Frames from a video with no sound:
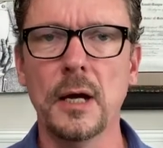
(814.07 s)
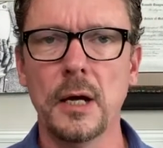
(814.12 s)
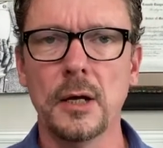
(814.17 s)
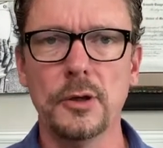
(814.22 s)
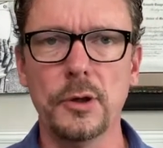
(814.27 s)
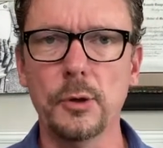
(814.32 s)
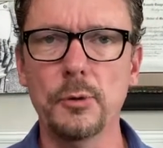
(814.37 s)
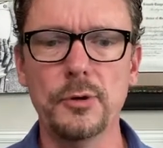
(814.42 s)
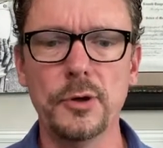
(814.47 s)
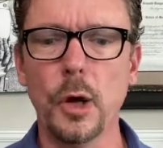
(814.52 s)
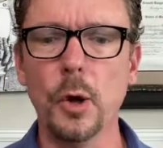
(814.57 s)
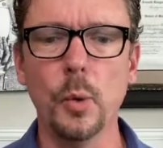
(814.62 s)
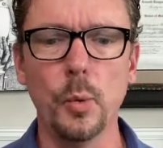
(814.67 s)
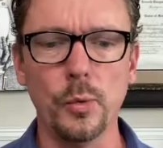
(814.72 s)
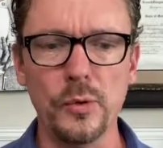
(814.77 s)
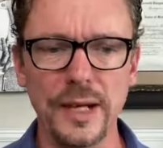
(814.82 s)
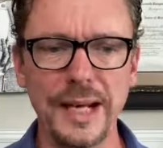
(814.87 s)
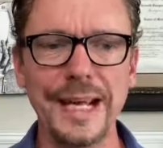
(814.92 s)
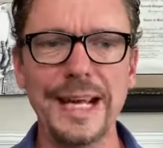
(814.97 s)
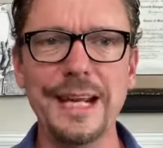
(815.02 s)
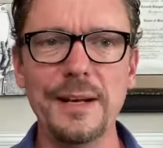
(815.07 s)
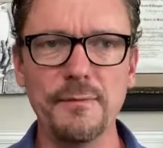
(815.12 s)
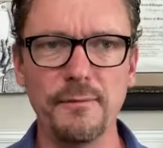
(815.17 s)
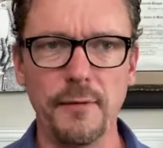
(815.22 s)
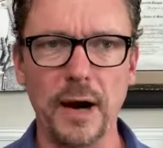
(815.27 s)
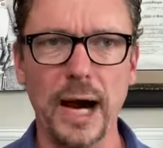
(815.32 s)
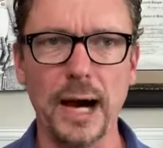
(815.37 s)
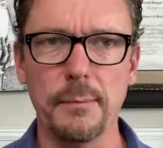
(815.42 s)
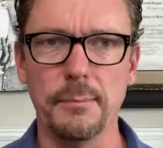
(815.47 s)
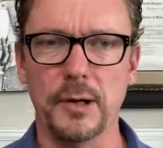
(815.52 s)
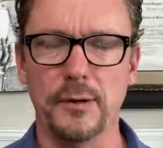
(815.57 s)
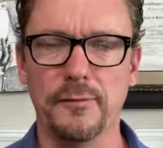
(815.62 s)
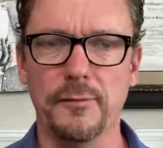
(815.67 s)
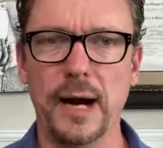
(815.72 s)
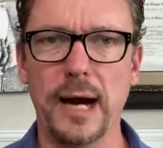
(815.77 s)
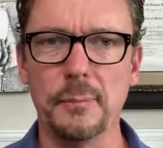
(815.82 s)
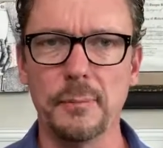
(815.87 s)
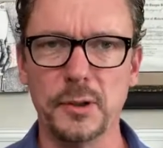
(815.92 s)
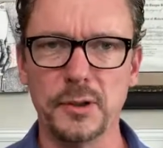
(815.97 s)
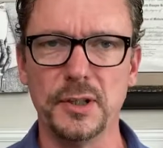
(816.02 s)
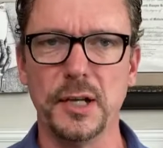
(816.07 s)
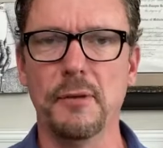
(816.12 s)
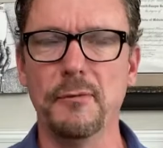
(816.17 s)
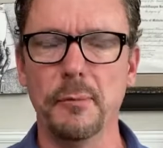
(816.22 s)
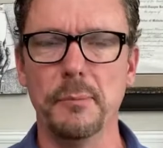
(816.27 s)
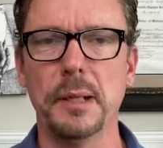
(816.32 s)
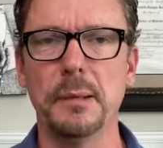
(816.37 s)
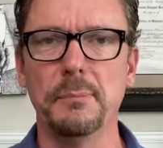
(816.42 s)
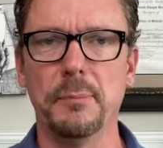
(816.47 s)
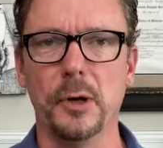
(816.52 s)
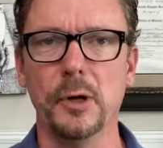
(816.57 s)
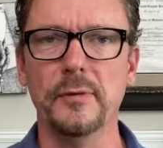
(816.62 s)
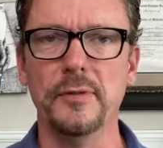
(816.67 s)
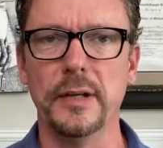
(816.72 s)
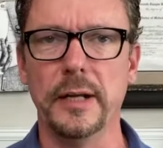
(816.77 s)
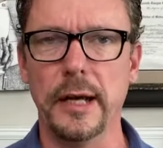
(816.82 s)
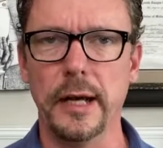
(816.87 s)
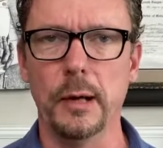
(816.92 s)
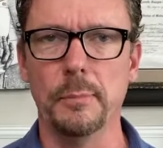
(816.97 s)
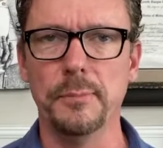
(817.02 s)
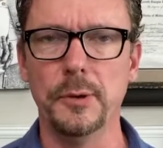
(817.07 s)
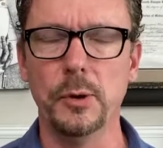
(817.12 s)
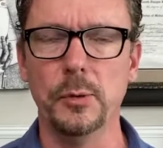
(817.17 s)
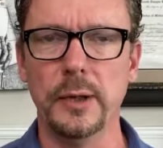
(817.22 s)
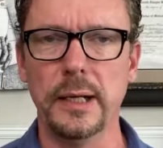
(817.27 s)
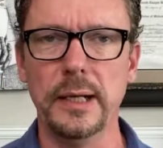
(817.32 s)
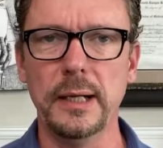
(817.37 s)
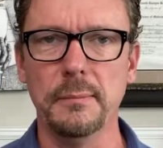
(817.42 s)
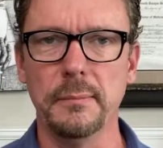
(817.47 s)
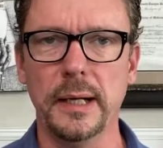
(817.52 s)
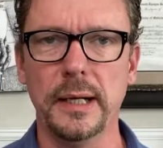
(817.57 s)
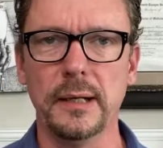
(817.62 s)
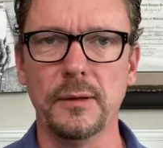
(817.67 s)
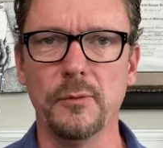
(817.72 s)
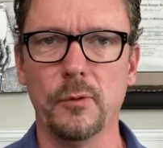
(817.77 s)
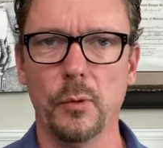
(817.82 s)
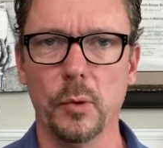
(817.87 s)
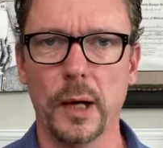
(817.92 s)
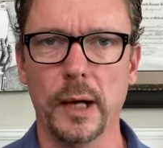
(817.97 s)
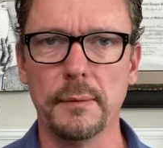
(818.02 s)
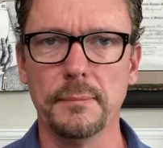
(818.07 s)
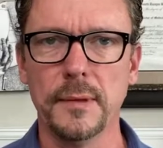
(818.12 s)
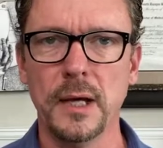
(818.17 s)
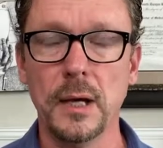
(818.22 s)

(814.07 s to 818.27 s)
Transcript: You don't need fiber. Fiber has never been proven to help you in any meaningful way.